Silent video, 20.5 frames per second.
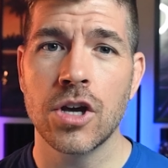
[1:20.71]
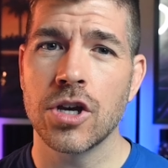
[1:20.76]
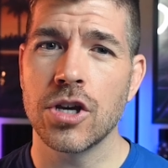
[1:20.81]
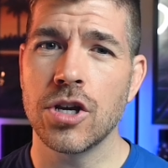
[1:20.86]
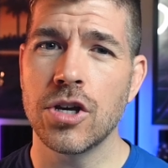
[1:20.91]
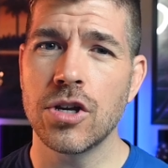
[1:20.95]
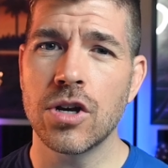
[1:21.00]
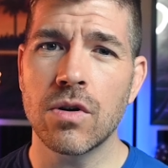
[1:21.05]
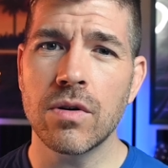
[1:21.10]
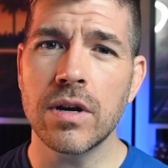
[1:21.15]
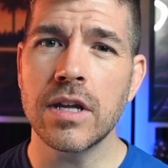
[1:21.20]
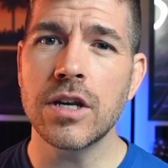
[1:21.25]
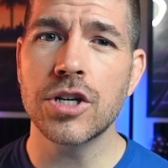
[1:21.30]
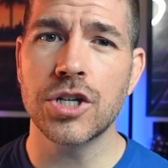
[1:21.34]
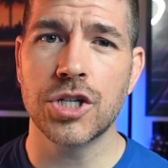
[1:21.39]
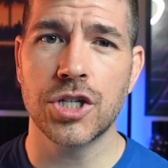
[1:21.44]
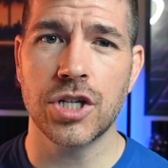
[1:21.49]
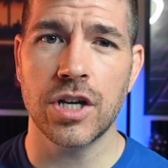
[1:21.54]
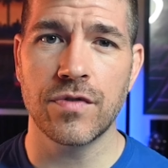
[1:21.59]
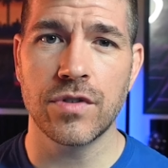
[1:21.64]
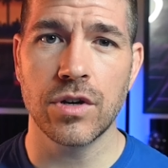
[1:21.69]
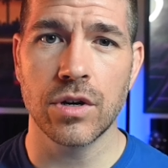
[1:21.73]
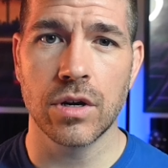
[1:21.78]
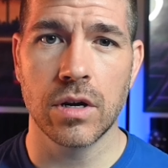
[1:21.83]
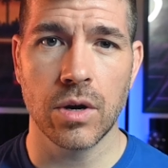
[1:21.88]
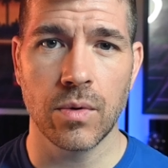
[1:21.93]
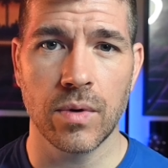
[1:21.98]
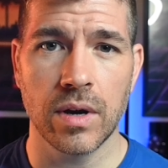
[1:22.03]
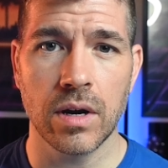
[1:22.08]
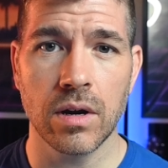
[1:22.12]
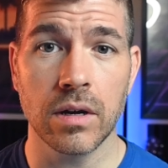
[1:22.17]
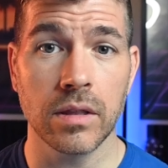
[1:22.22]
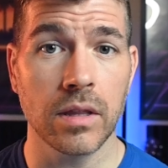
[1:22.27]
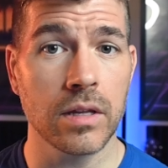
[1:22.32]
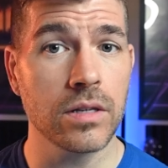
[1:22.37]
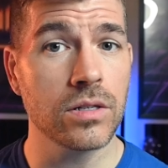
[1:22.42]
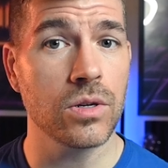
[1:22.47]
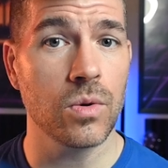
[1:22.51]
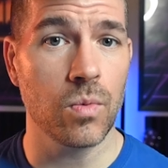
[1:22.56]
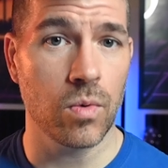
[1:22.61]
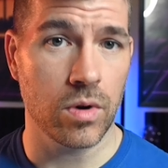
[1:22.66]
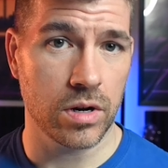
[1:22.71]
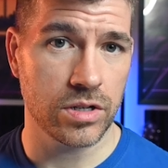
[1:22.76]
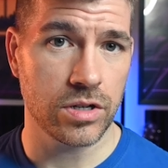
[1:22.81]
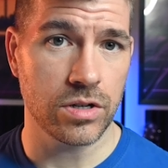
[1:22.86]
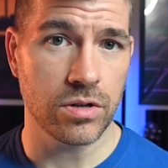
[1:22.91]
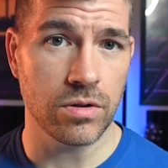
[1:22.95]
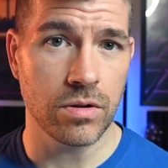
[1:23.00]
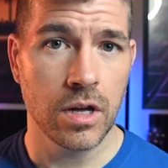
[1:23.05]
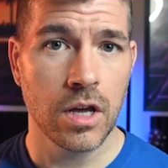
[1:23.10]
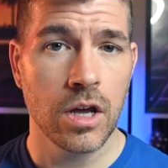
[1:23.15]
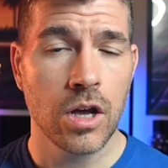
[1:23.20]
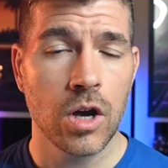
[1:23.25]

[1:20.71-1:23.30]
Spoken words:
You don't need to shift your career unless you want to.